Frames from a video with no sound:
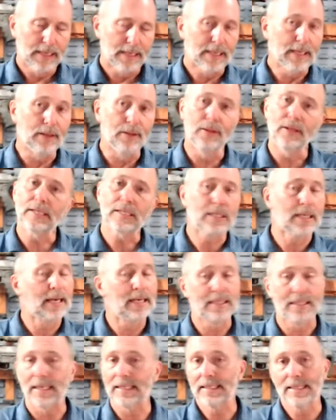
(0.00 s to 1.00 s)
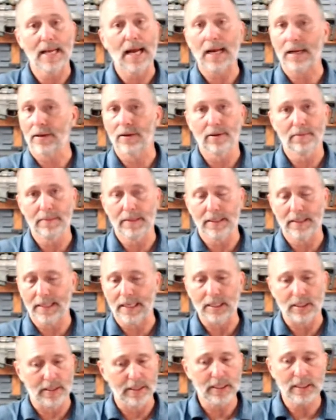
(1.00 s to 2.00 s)
In this case, that's not going to be the
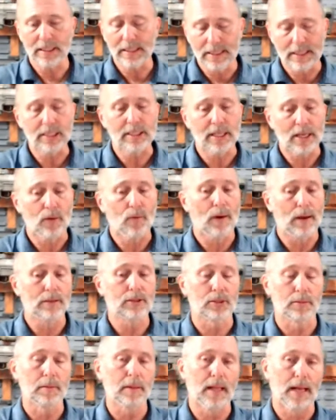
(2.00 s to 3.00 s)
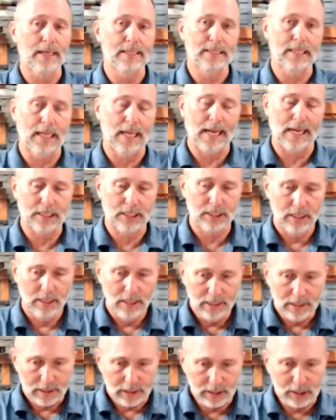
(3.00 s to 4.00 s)
case. This is a while supplies last.
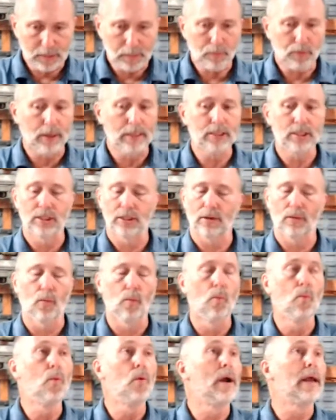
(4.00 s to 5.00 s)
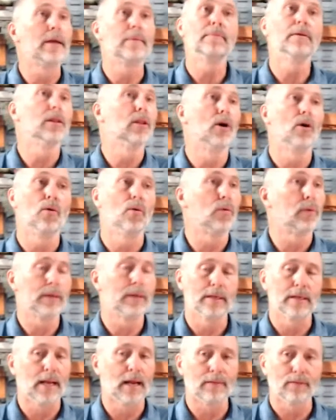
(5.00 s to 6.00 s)
These prices are way below what we
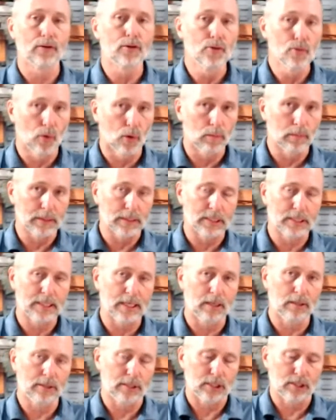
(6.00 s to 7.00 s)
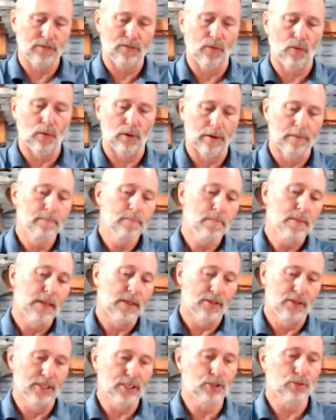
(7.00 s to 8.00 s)
could ever normally sell these for.
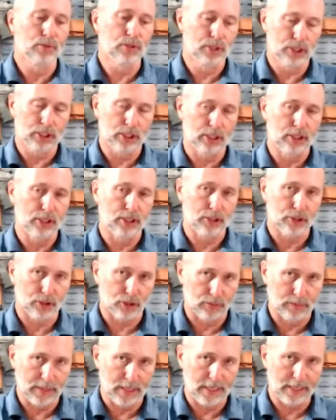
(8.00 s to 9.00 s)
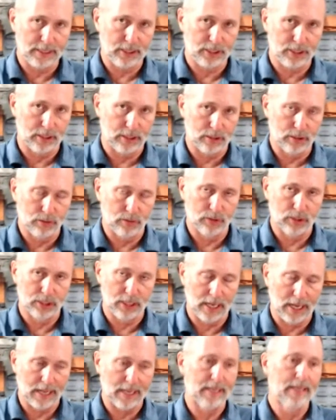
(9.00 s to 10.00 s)
This was just a determination to
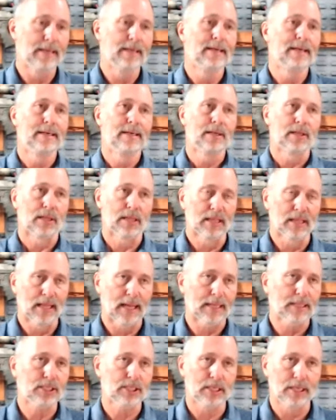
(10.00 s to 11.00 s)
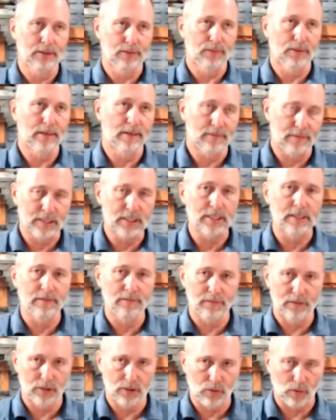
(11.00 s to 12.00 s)
say, let's get rid of this
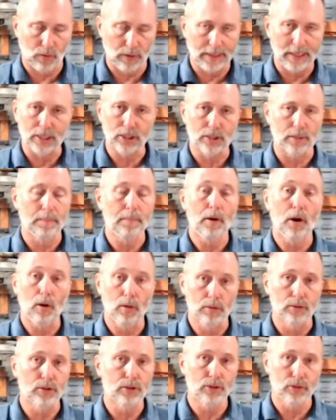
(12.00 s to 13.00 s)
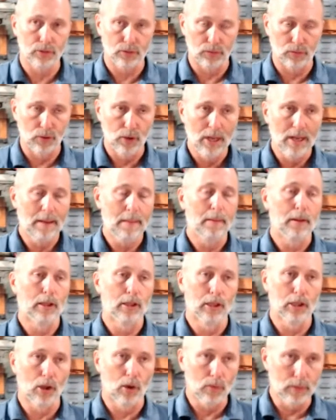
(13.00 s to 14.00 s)
inventory, as opposed to
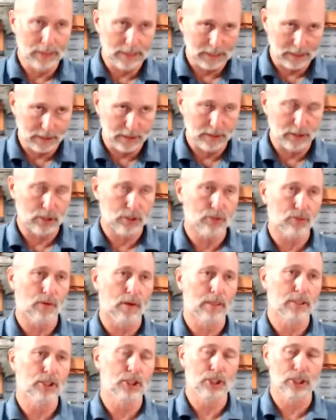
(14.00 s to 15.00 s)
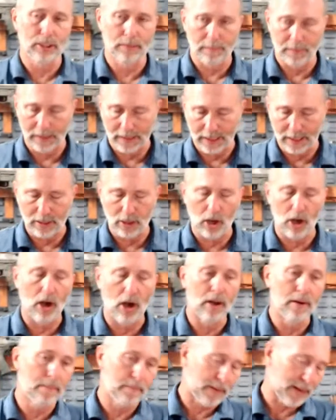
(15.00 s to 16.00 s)
loading it into trucks, shipping it,
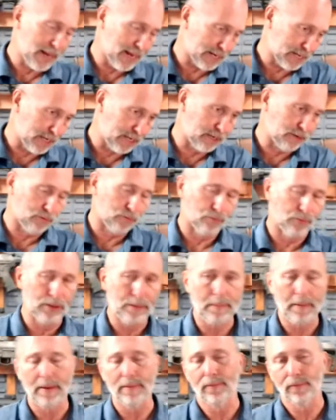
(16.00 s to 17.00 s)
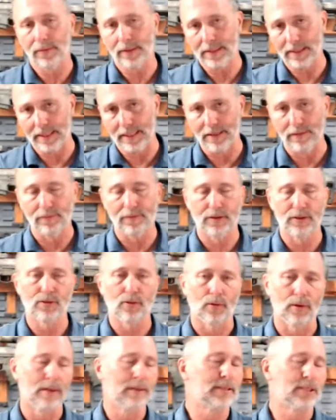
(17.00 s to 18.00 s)
unpacking it,
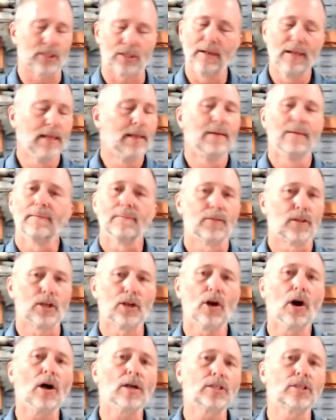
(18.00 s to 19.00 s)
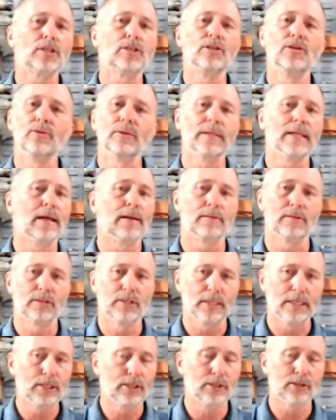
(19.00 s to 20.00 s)
re-inventory. Just the cost of doing that is
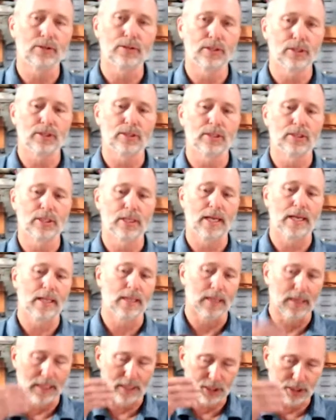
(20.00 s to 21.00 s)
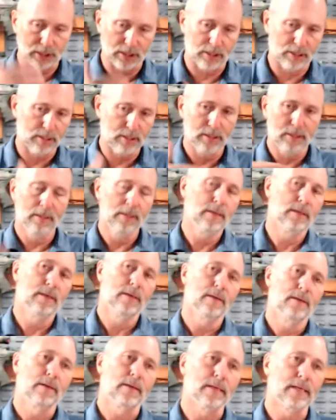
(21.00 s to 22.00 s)
easier just to say, let's just
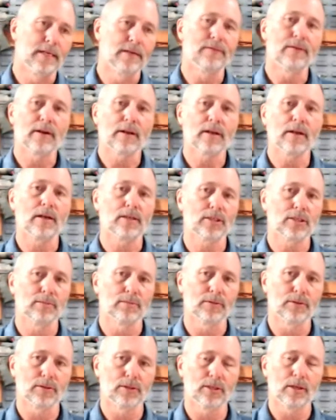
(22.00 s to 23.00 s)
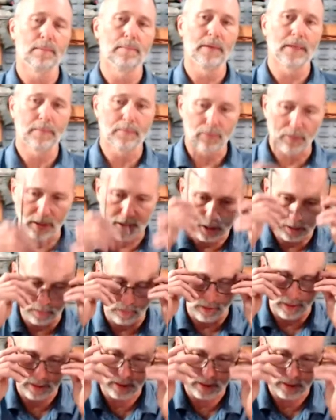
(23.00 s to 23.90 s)
give our customers a big price break.